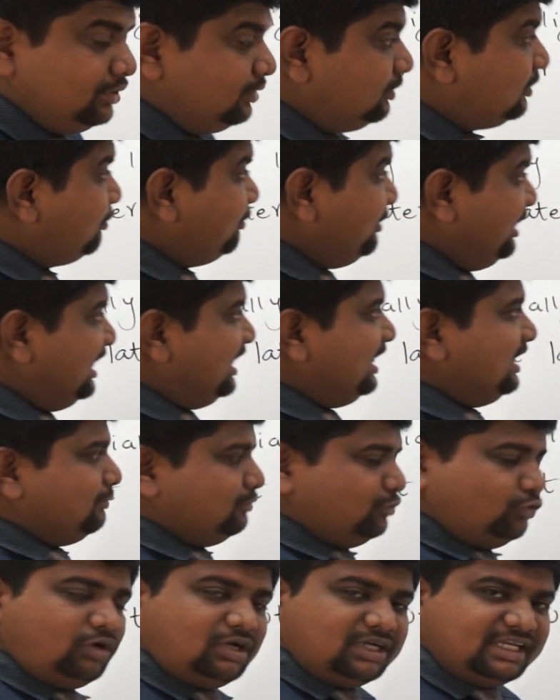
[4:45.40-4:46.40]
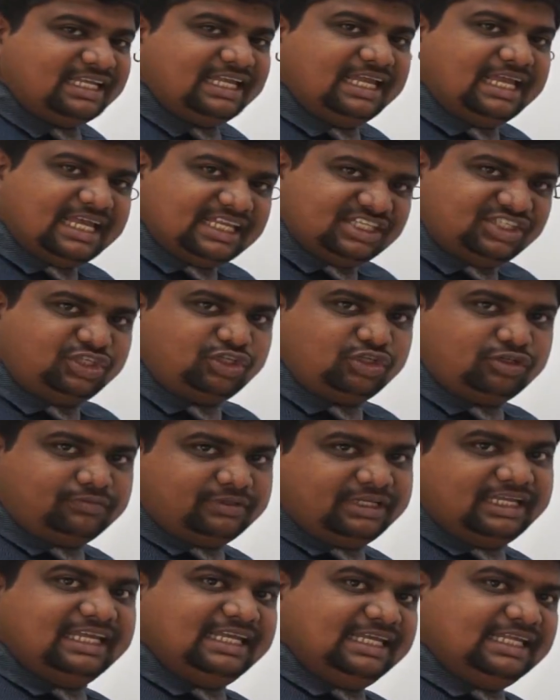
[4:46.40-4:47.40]
The medium, what he
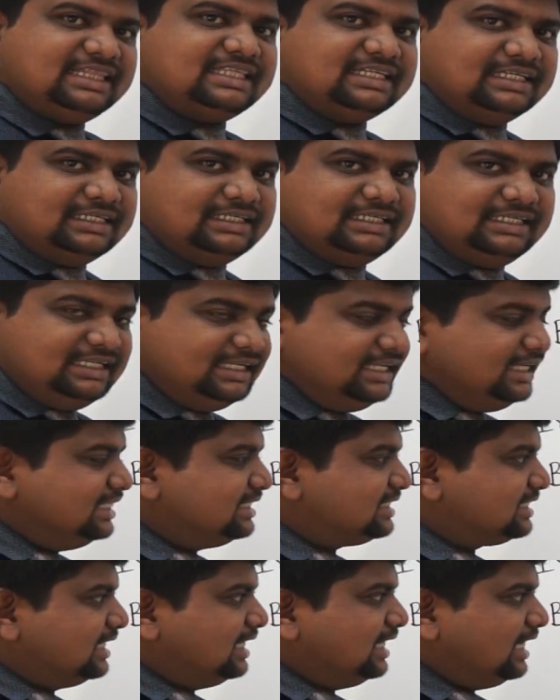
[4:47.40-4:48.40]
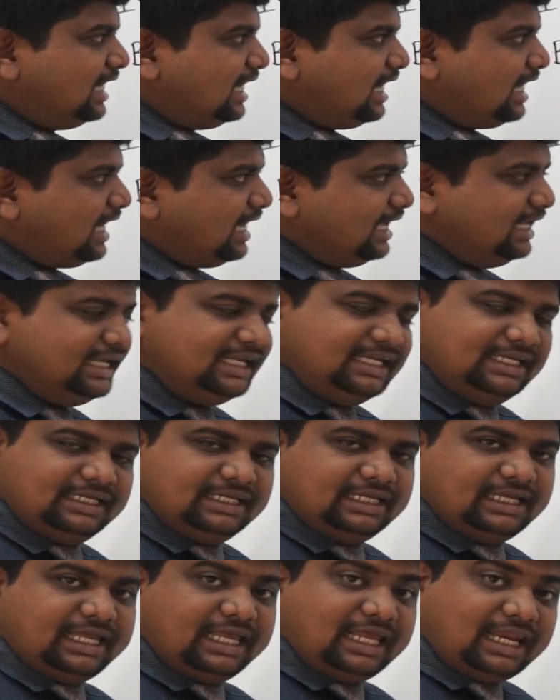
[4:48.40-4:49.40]
assumed, ether, is high
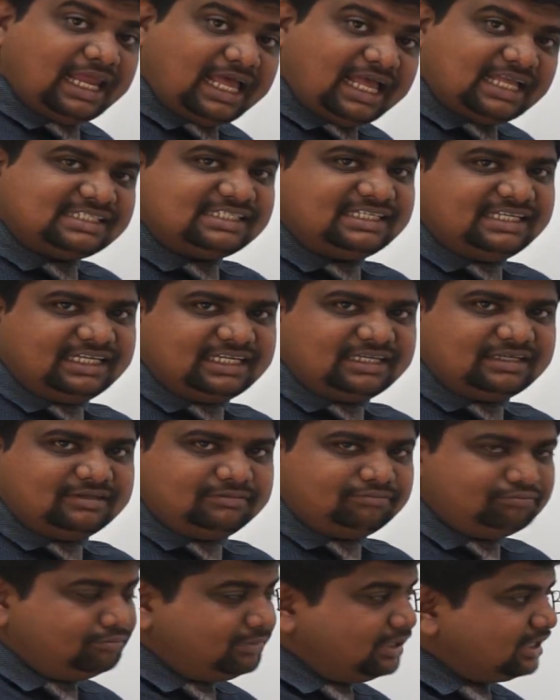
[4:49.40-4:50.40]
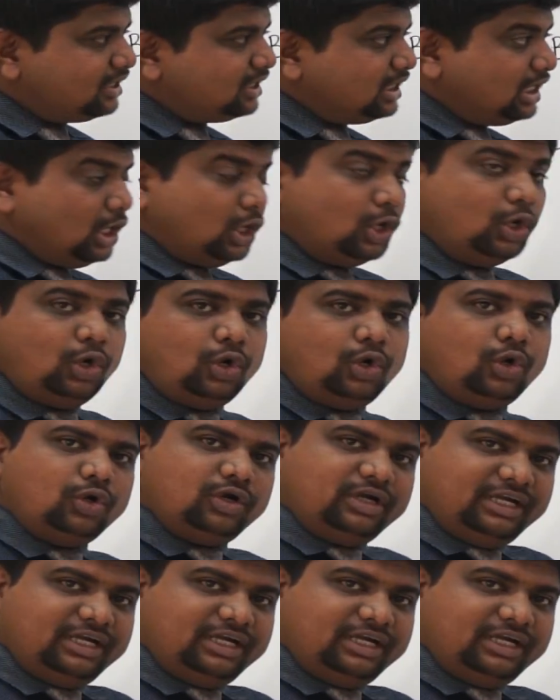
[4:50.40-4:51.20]
elastic but low